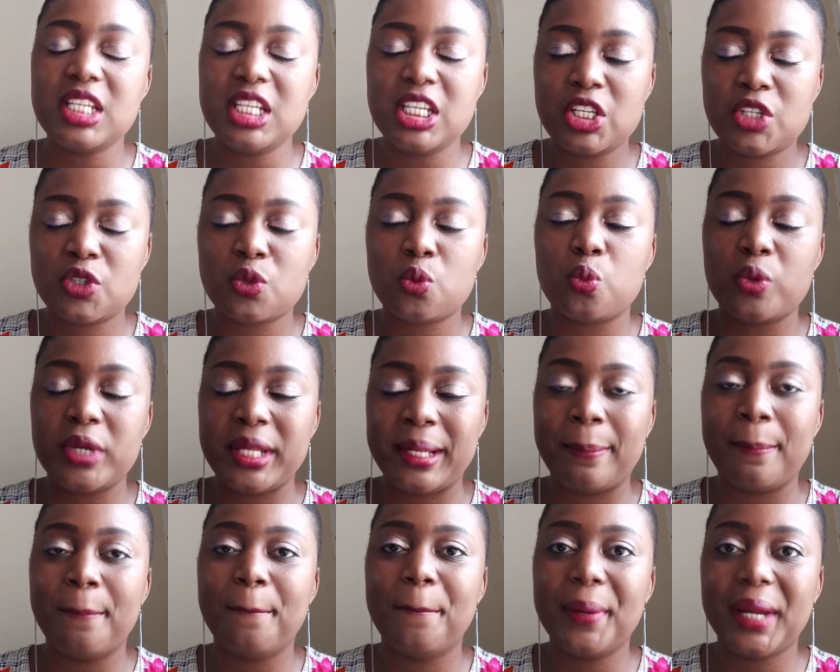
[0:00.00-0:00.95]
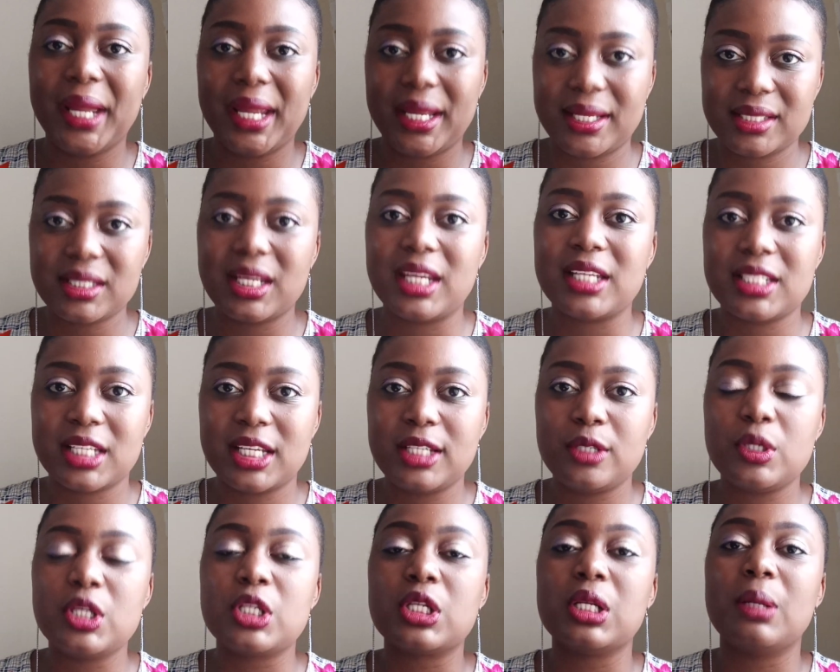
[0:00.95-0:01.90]
it will bite. I tell
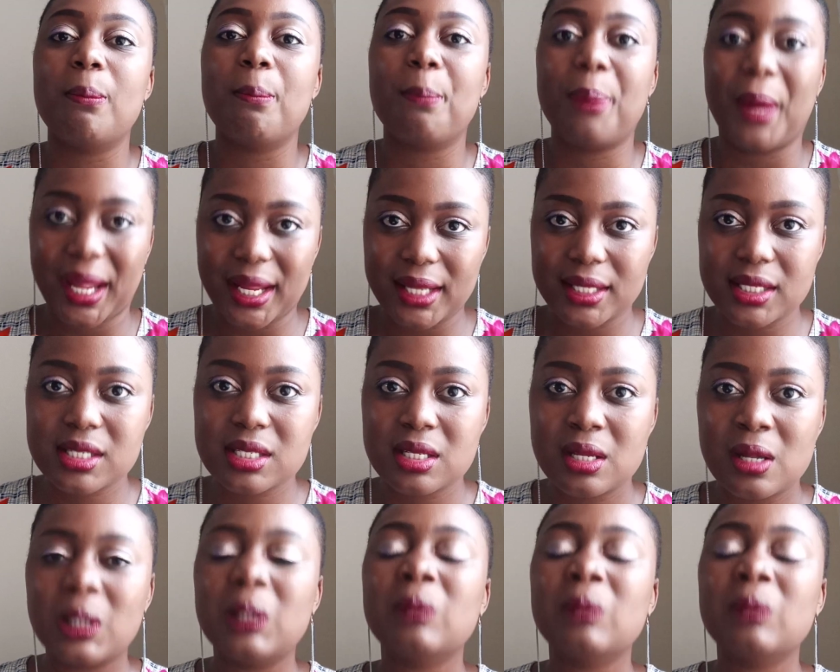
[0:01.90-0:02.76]
you, it will bite.